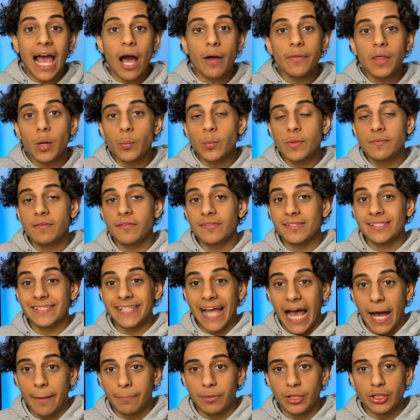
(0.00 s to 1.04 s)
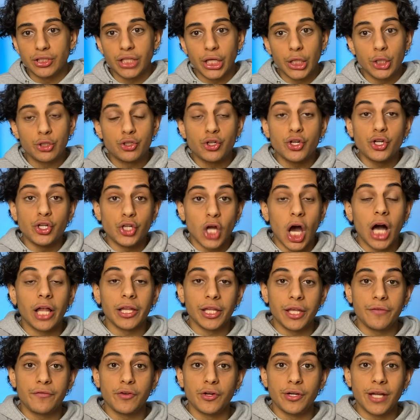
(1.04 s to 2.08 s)
that we've established that you should not
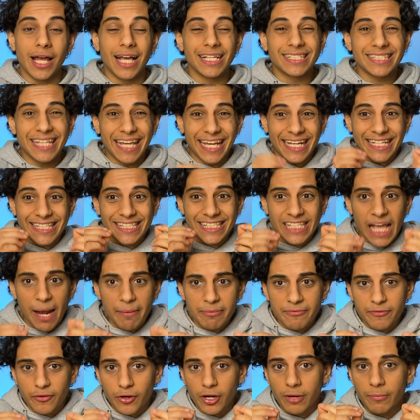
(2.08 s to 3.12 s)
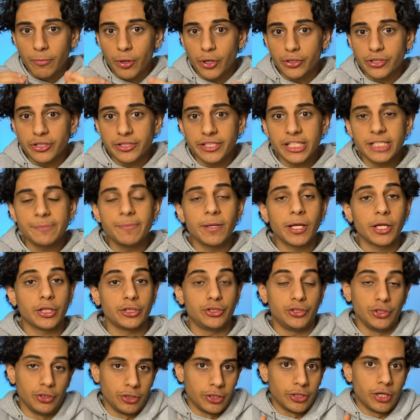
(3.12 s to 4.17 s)
leave your desk except for emergencies
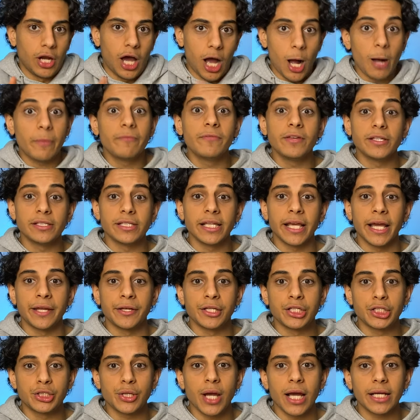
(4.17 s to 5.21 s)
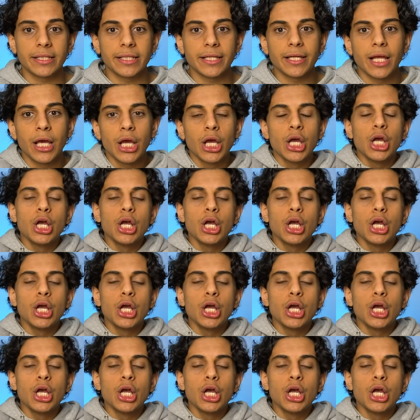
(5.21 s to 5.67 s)
because you could obviously get distracted,